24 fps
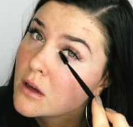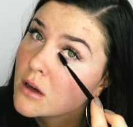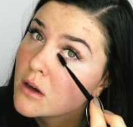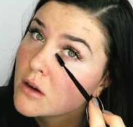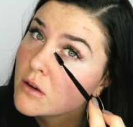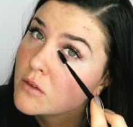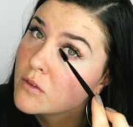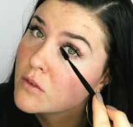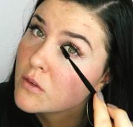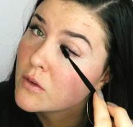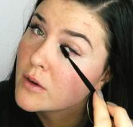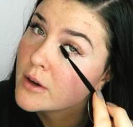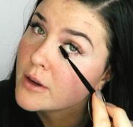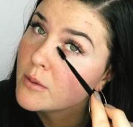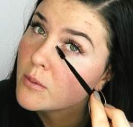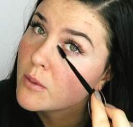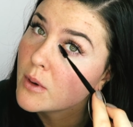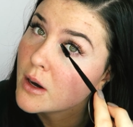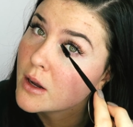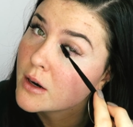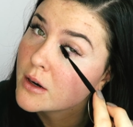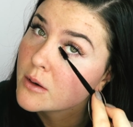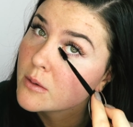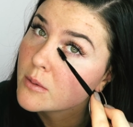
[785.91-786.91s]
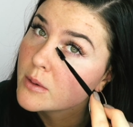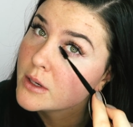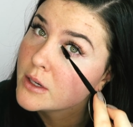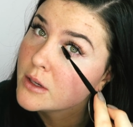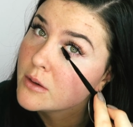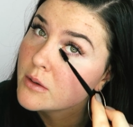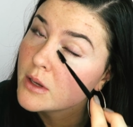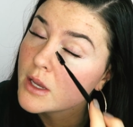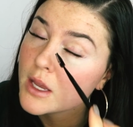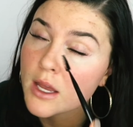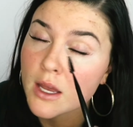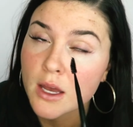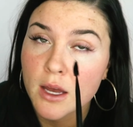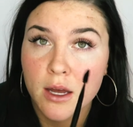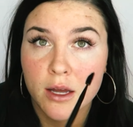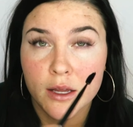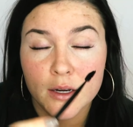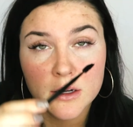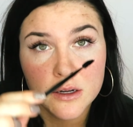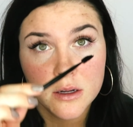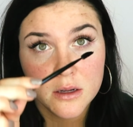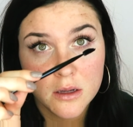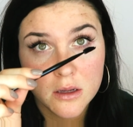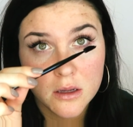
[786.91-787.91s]
Avoid water when you
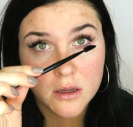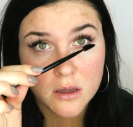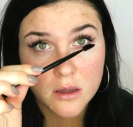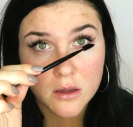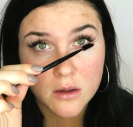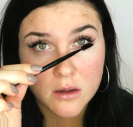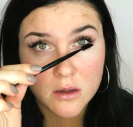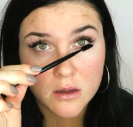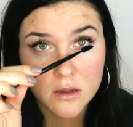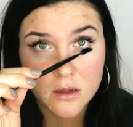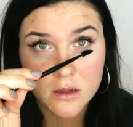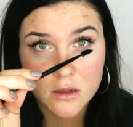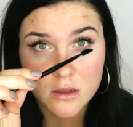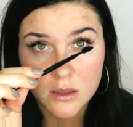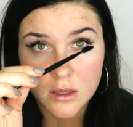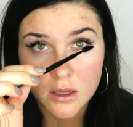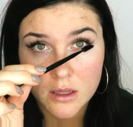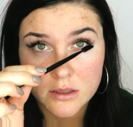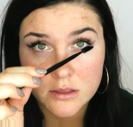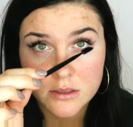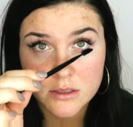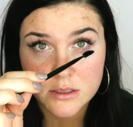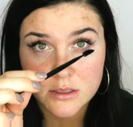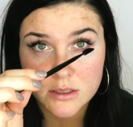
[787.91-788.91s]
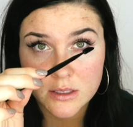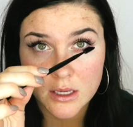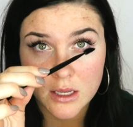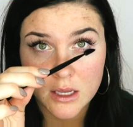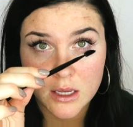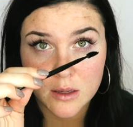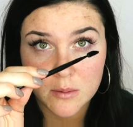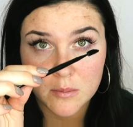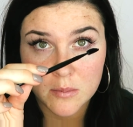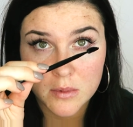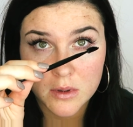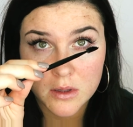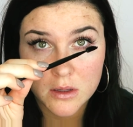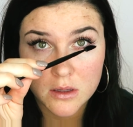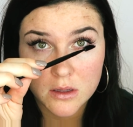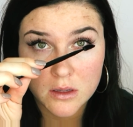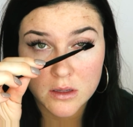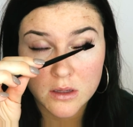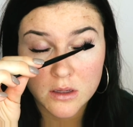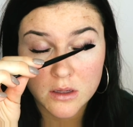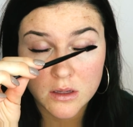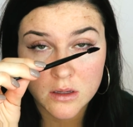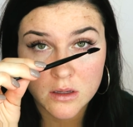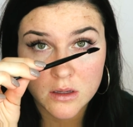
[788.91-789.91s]
can, and steam.
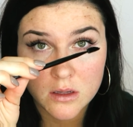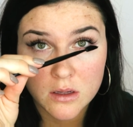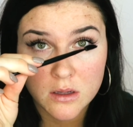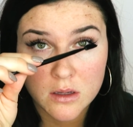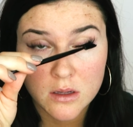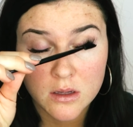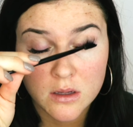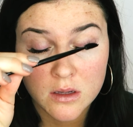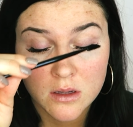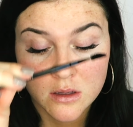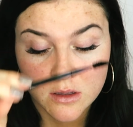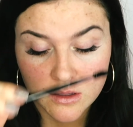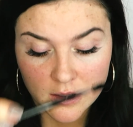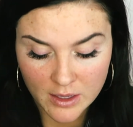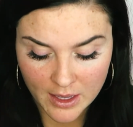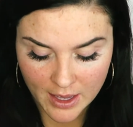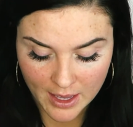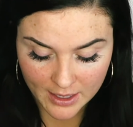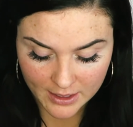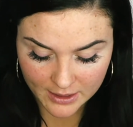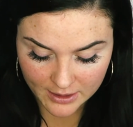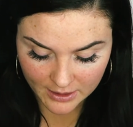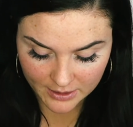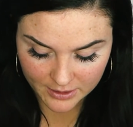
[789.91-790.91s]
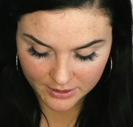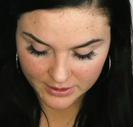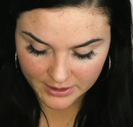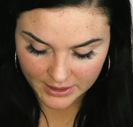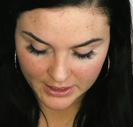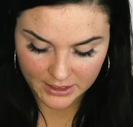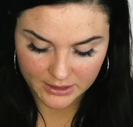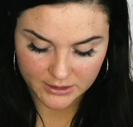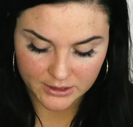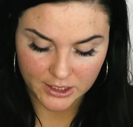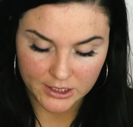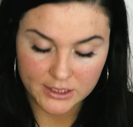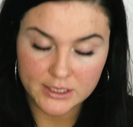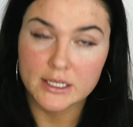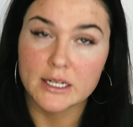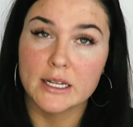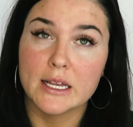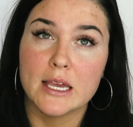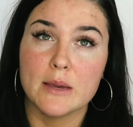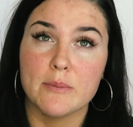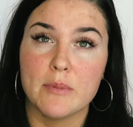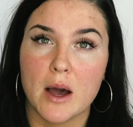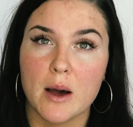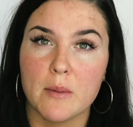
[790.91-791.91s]
And another thing, just to
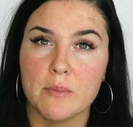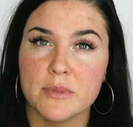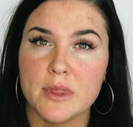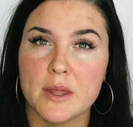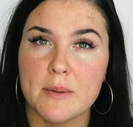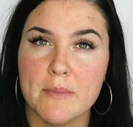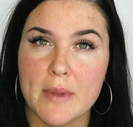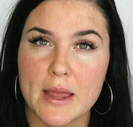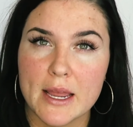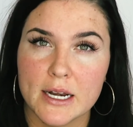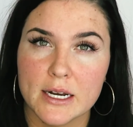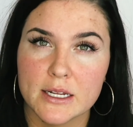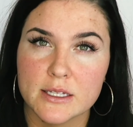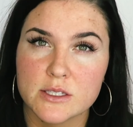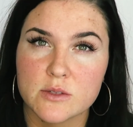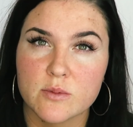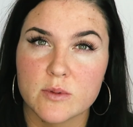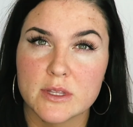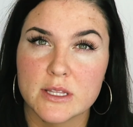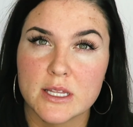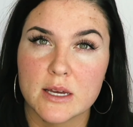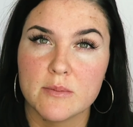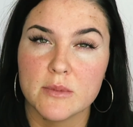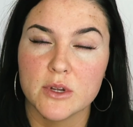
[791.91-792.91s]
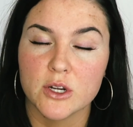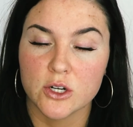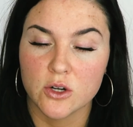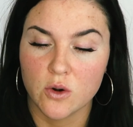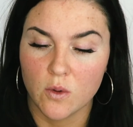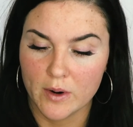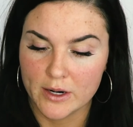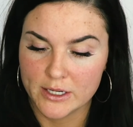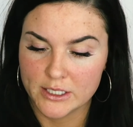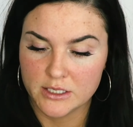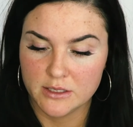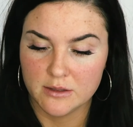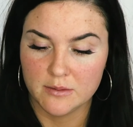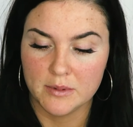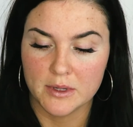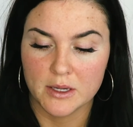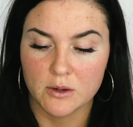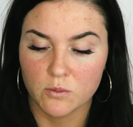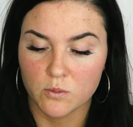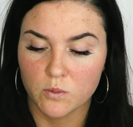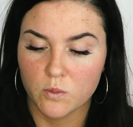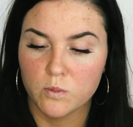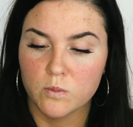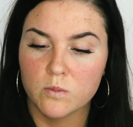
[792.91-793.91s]
keep up the maintenance with them, you're going to
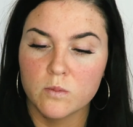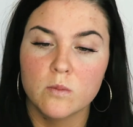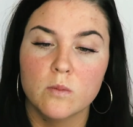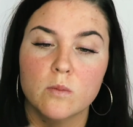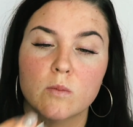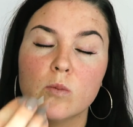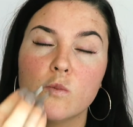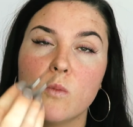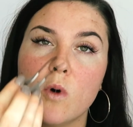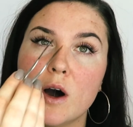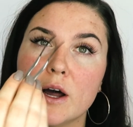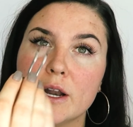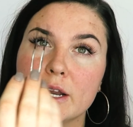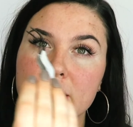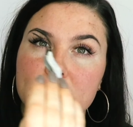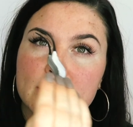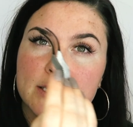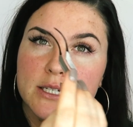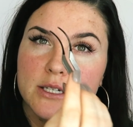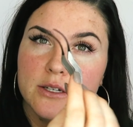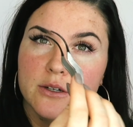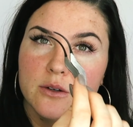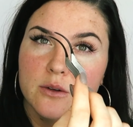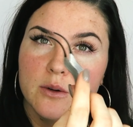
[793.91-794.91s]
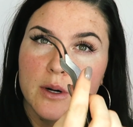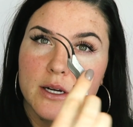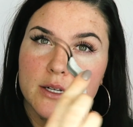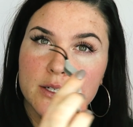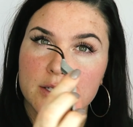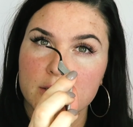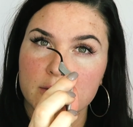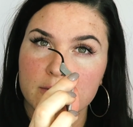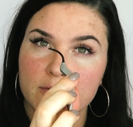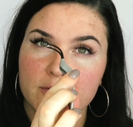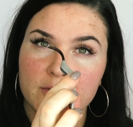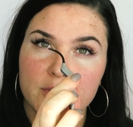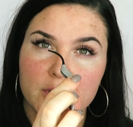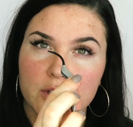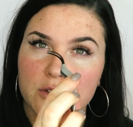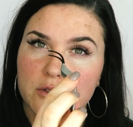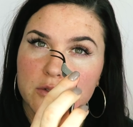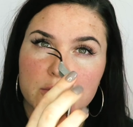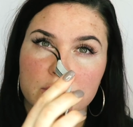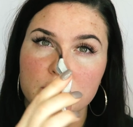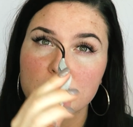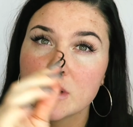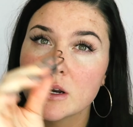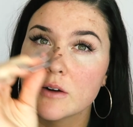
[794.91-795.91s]
be wanting to
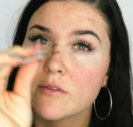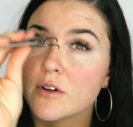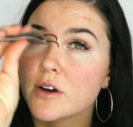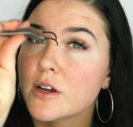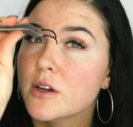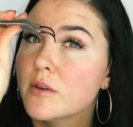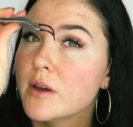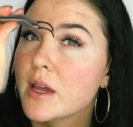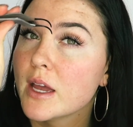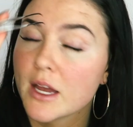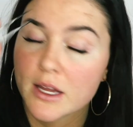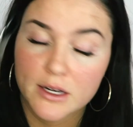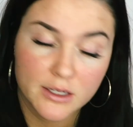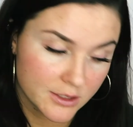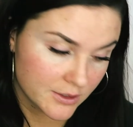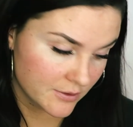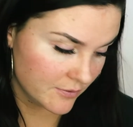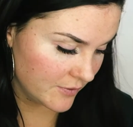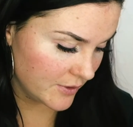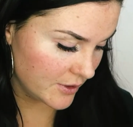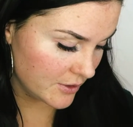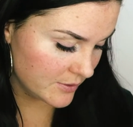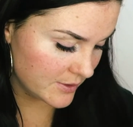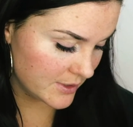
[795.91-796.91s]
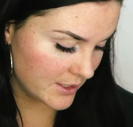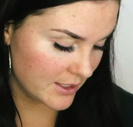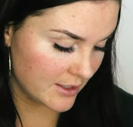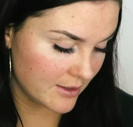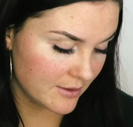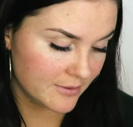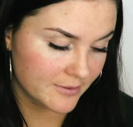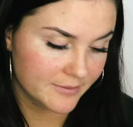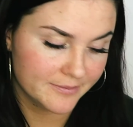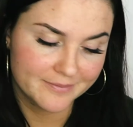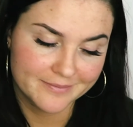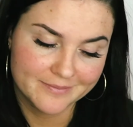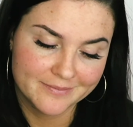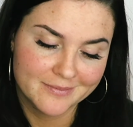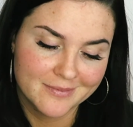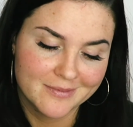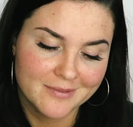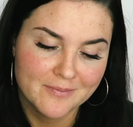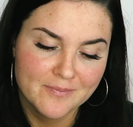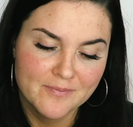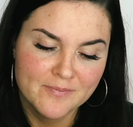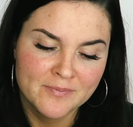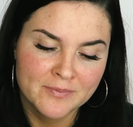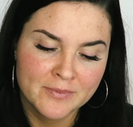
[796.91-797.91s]
diffuse whenever you can. Just fuse it
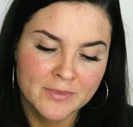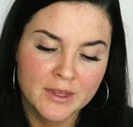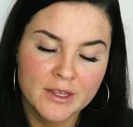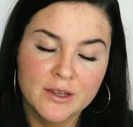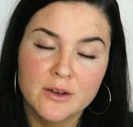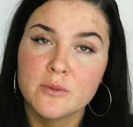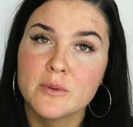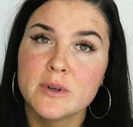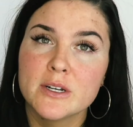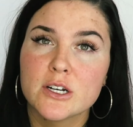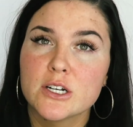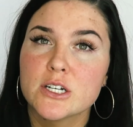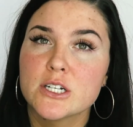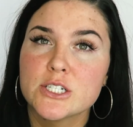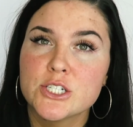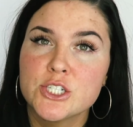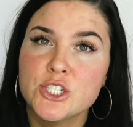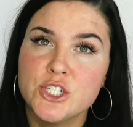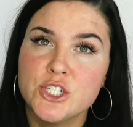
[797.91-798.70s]
when you're just